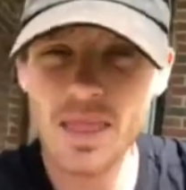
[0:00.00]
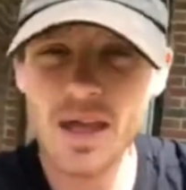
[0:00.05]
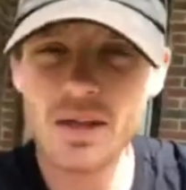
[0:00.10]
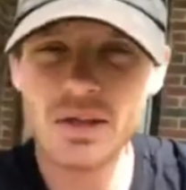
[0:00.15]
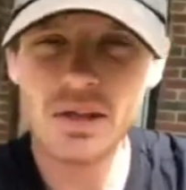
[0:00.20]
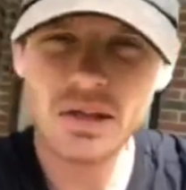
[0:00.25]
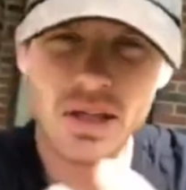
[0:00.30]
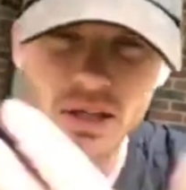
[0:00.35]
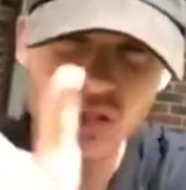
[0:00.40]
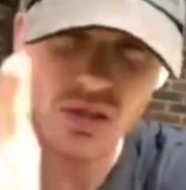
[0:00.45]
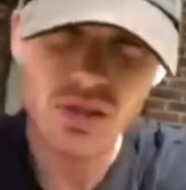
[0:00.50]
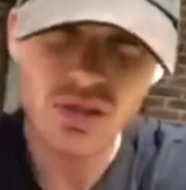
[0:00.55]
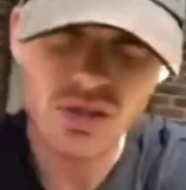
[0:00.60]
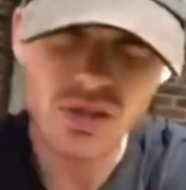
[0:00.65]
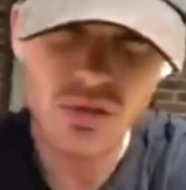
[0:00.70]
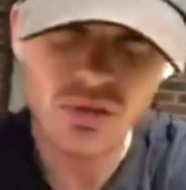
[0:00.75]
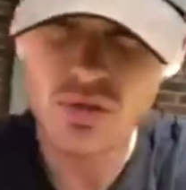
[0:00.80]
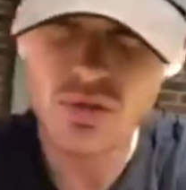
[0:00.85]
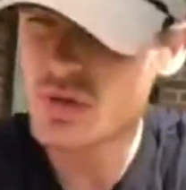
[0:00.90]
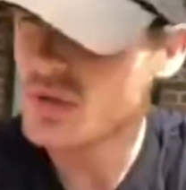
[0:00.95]
And then they just
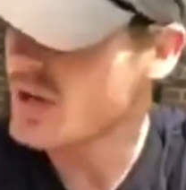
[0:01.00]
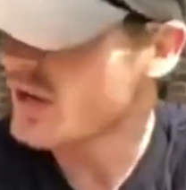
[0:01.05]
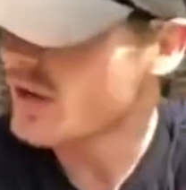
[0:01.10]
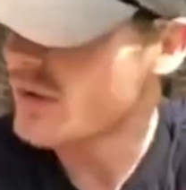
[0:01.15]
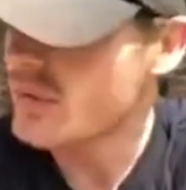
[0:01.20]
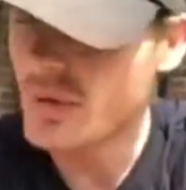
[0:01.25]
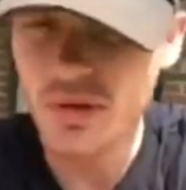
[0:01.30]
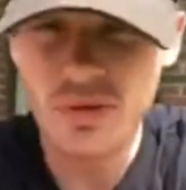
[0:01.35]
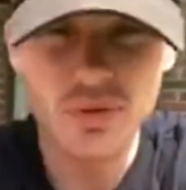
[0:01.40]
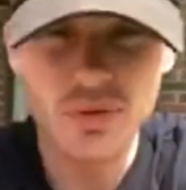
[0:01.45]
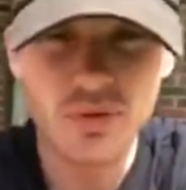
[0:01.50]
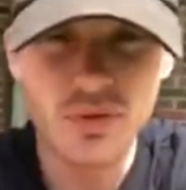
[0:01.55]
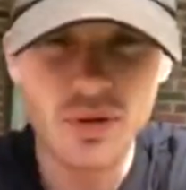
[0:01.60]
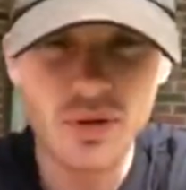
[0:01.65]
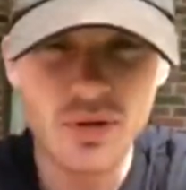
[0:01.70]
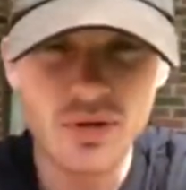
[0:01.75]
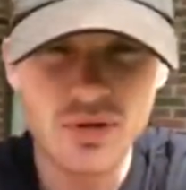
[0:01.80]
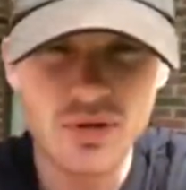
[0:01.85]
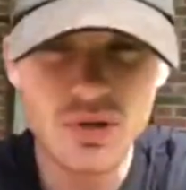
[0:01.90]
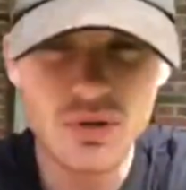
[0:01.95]
still stuck with
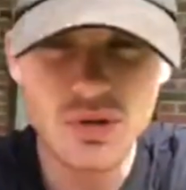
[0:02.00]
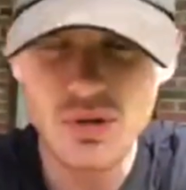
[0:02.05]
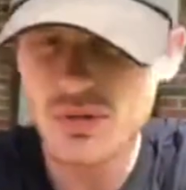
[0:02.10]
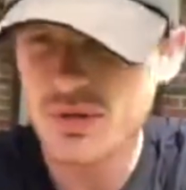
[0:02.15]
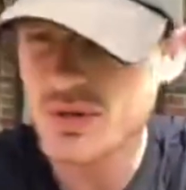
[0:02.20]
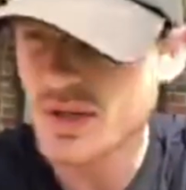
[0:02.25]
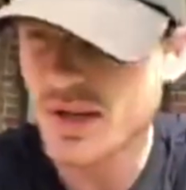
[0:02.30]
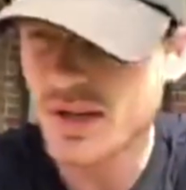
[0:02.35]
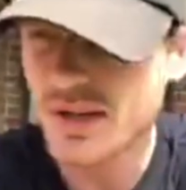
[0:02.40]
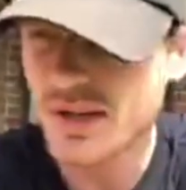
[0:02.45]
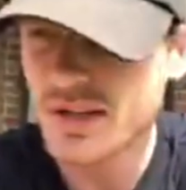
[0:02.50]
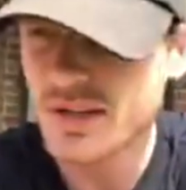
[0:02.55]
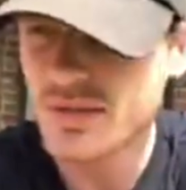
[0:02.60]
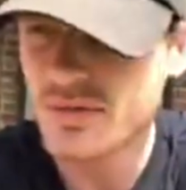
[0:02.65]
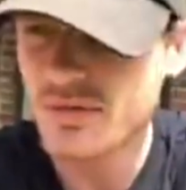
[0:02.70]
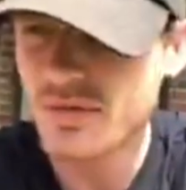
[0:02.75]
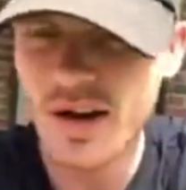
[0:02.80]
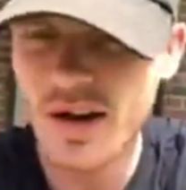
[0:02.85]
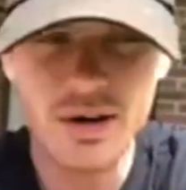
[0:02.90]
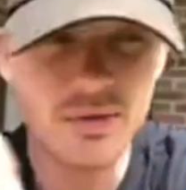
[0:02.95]
the
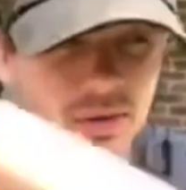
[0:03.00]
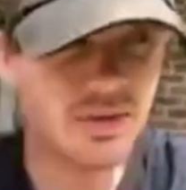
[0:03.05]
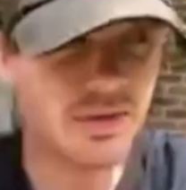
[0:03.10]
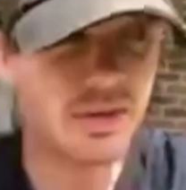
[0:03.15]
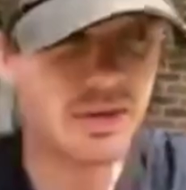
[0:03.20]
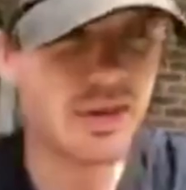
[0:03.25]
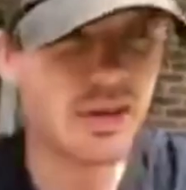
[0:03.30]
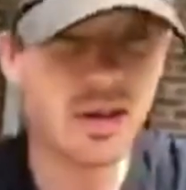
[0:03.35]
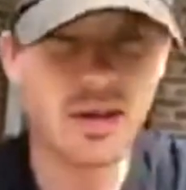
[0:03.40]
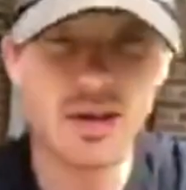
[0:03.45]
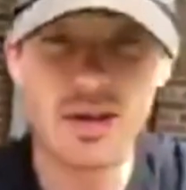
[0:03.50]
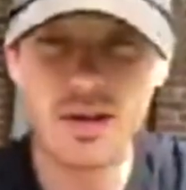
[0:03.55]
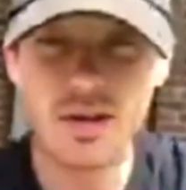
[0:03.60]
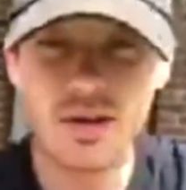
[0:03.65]
pseudoscience virus thing.